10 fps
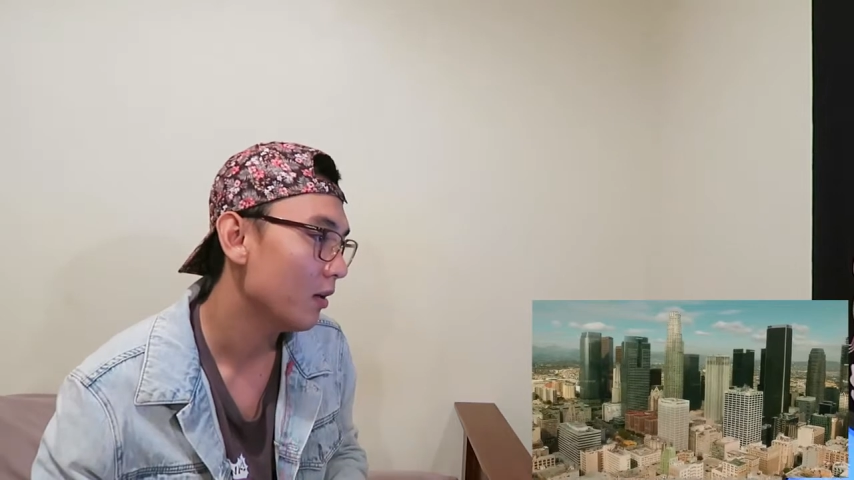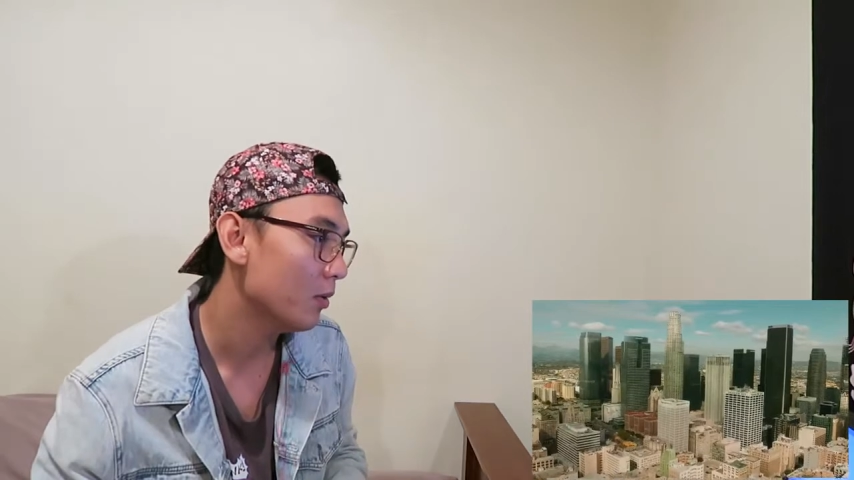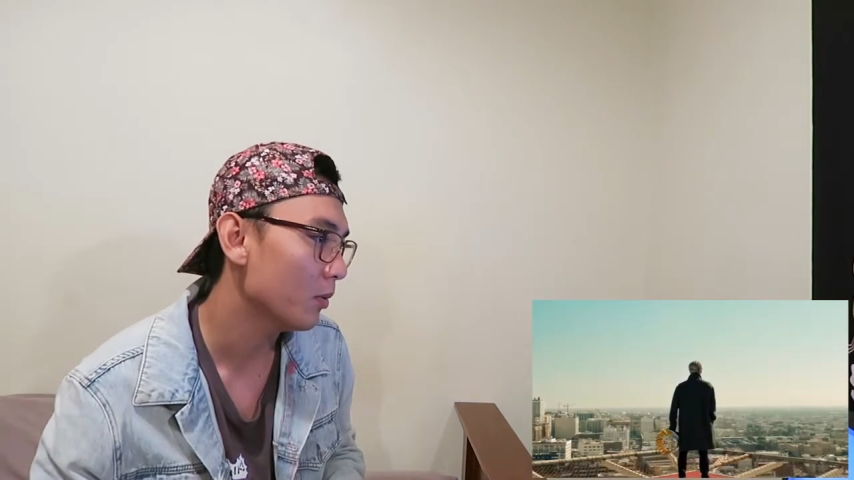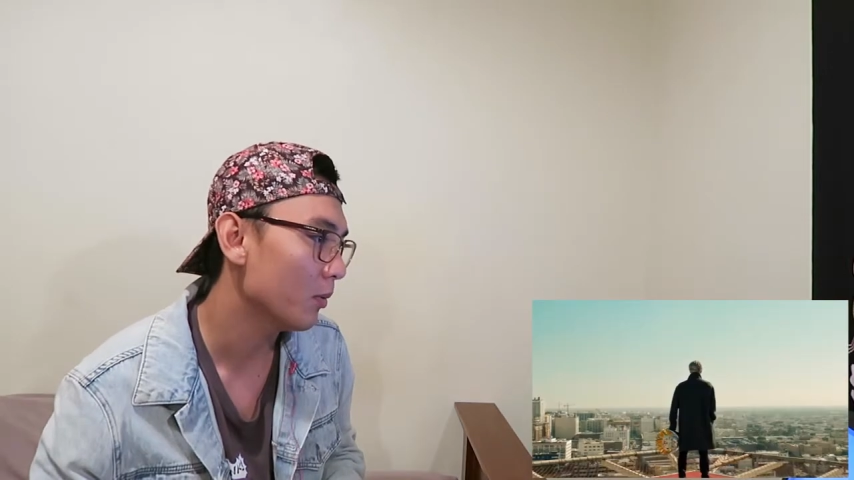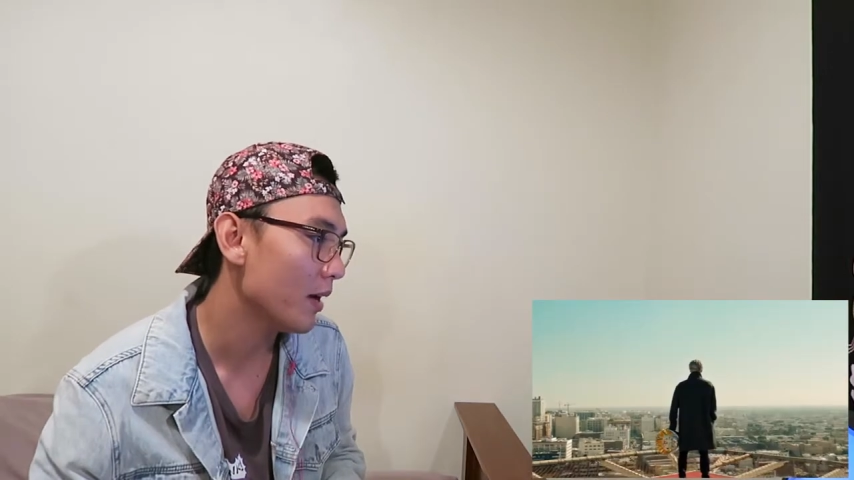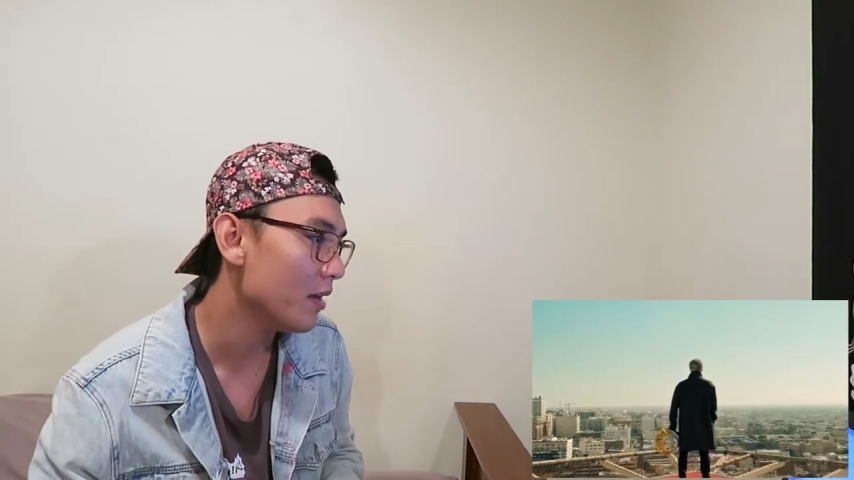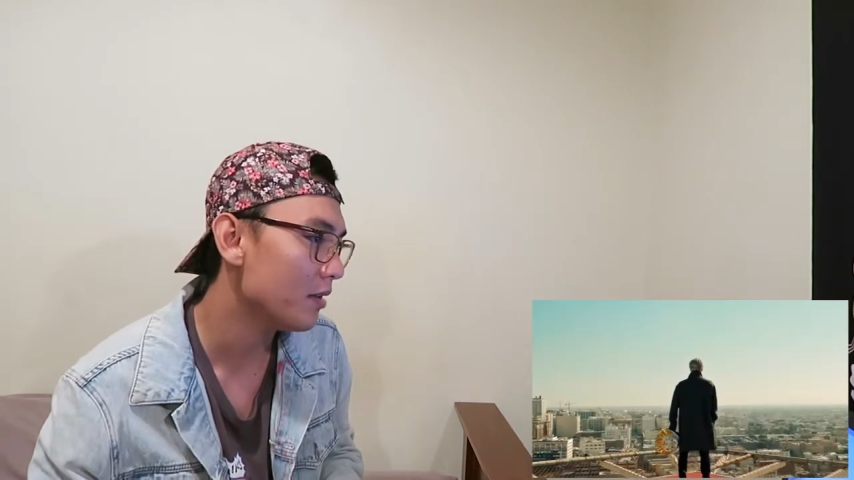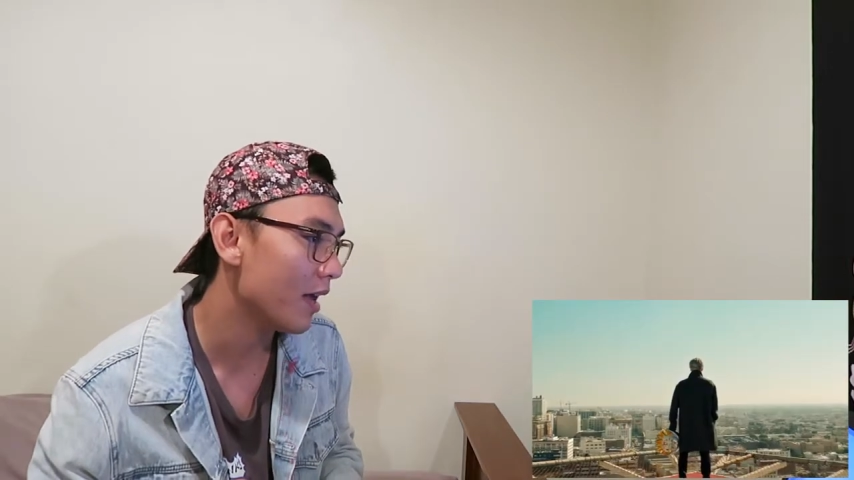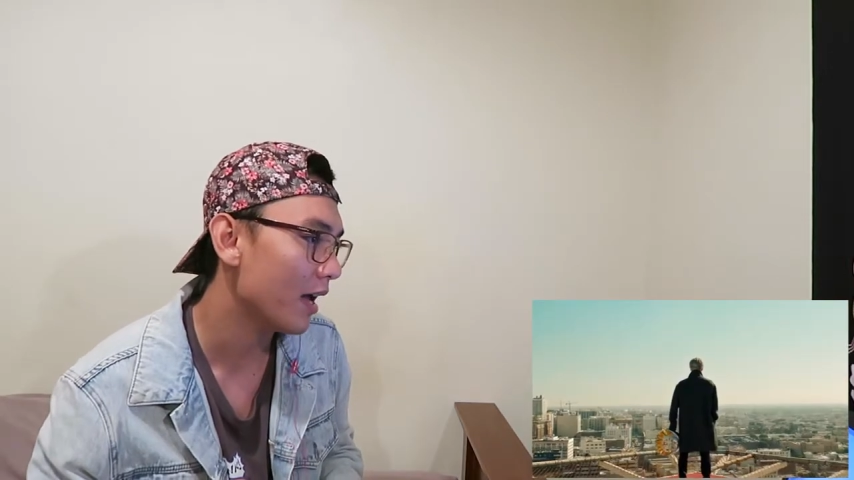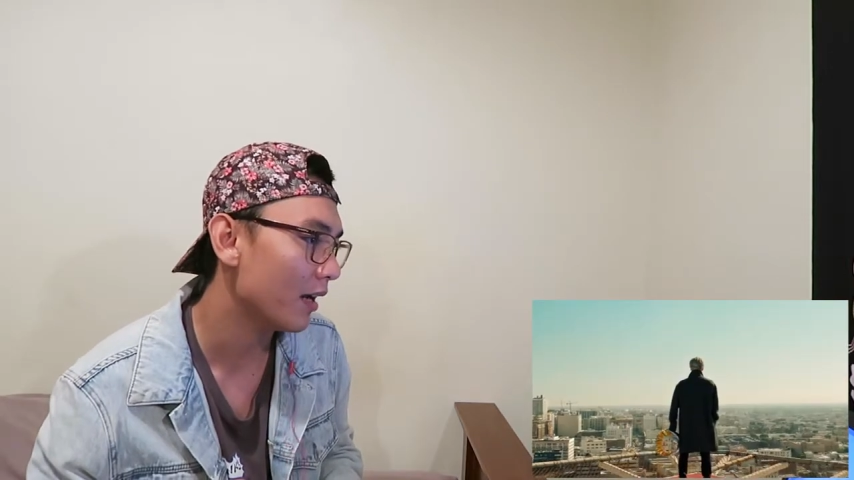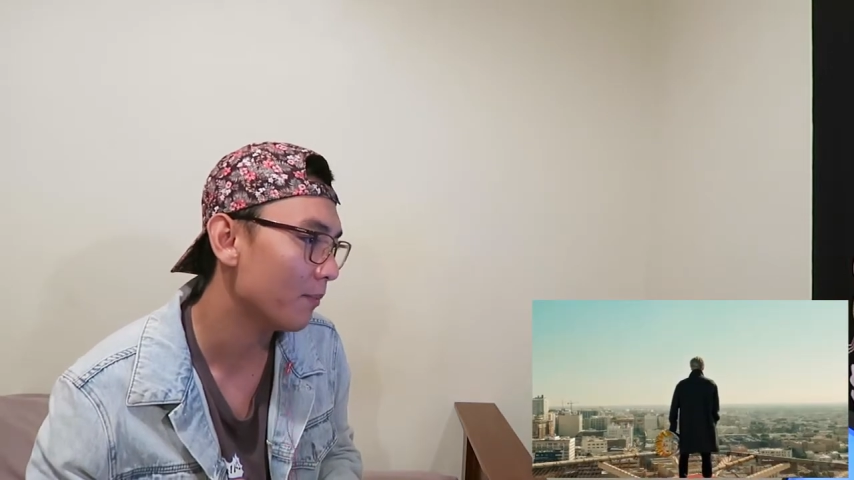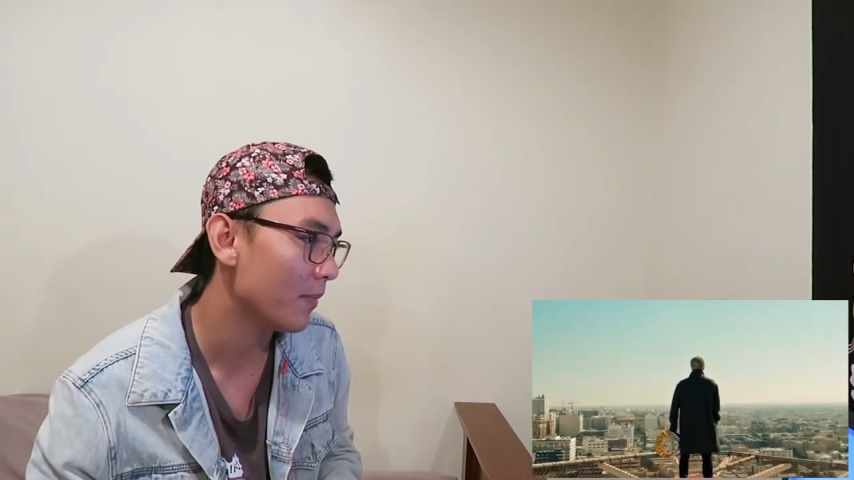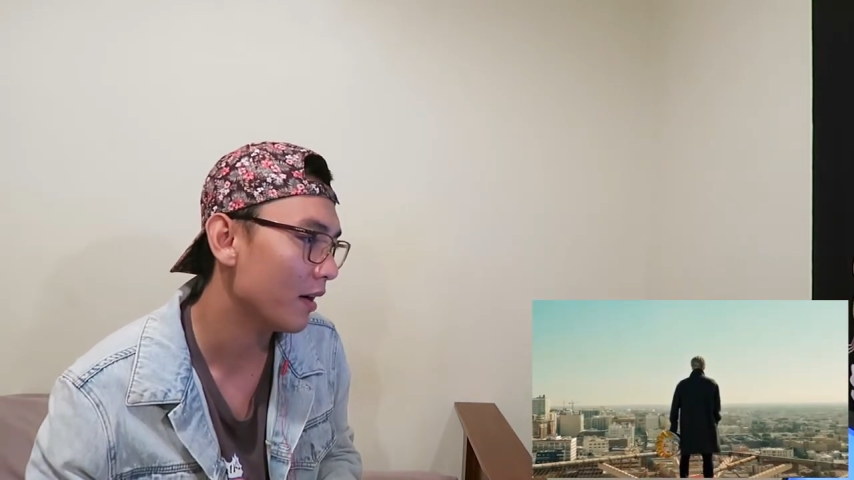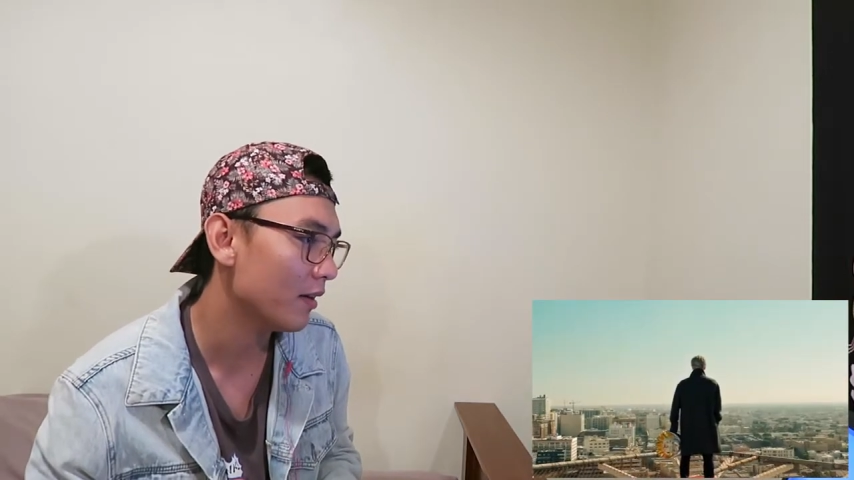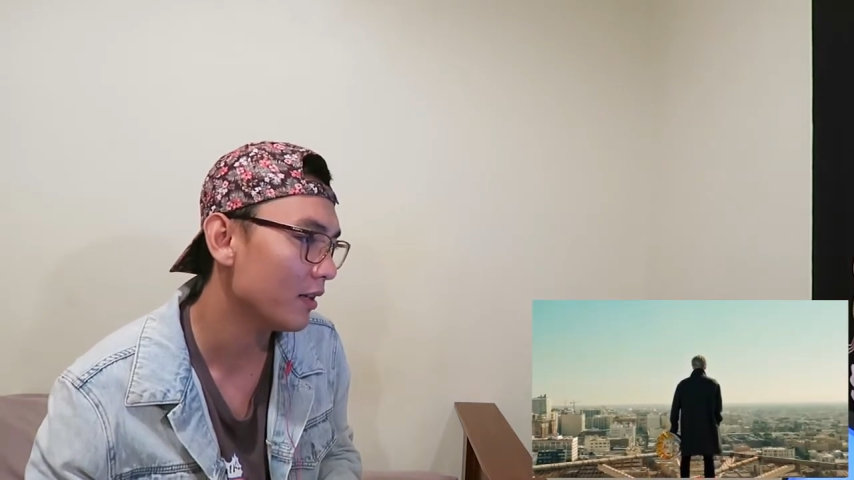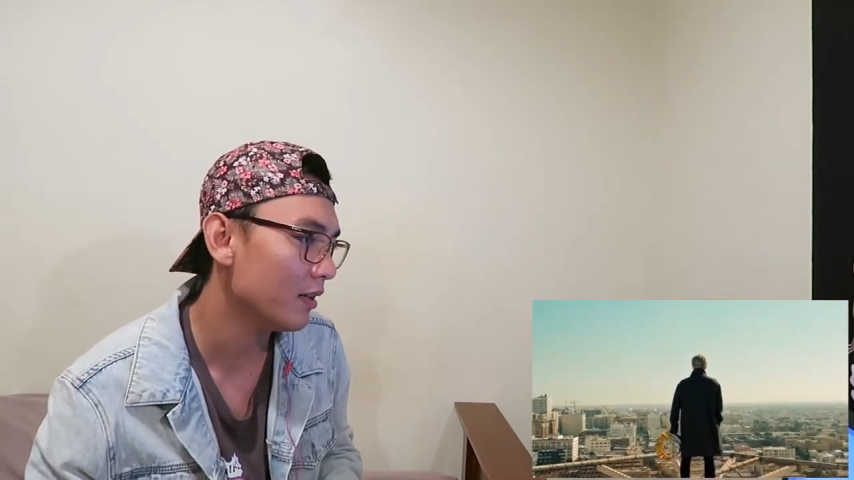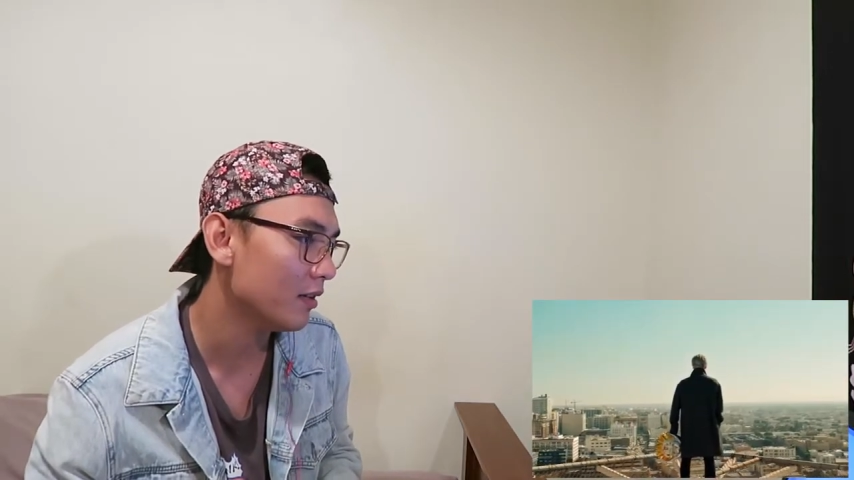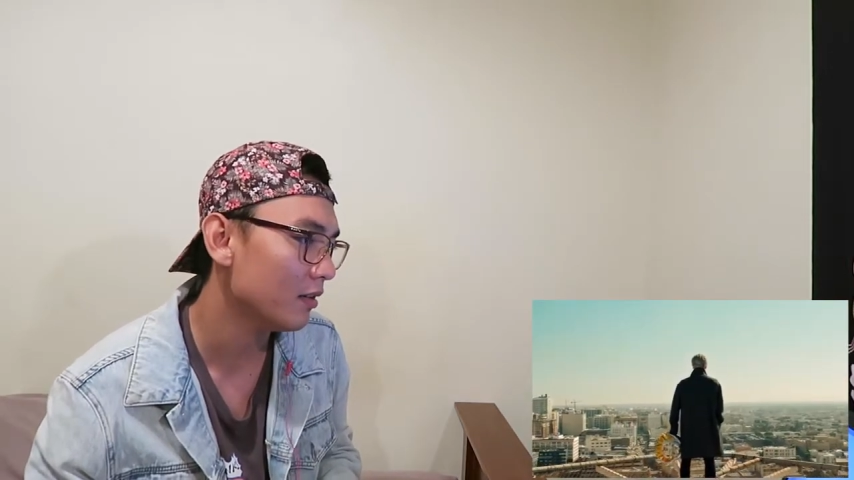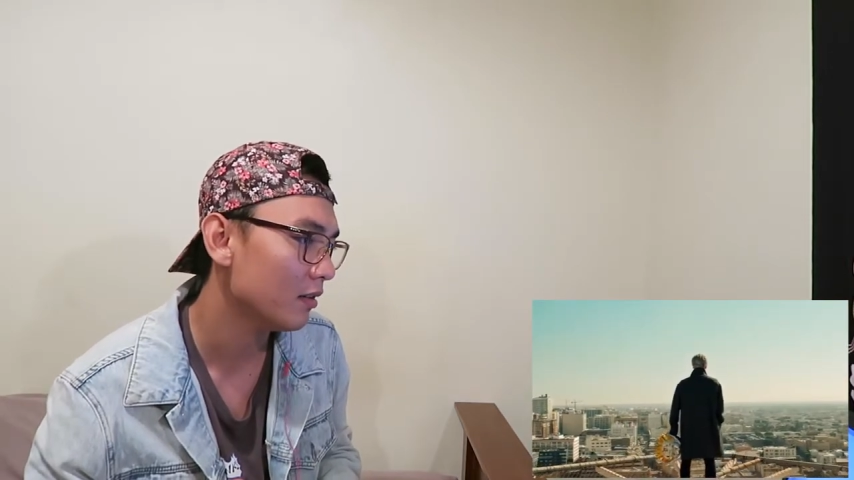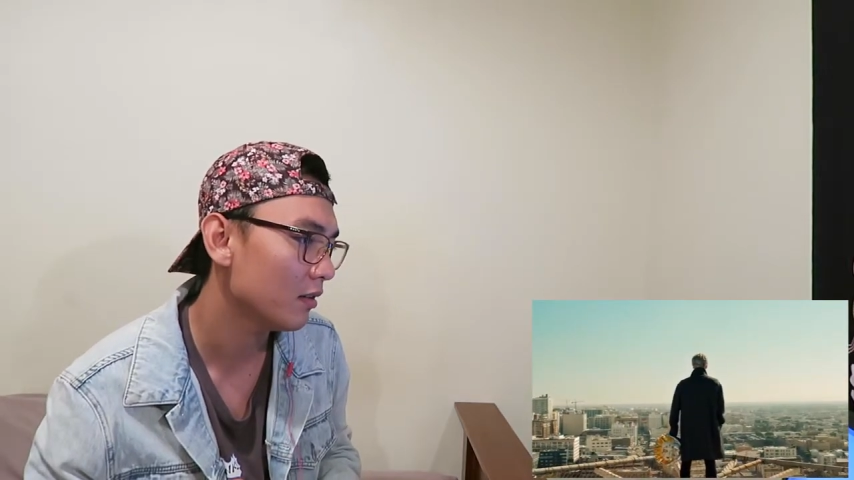Oh, where is that? America?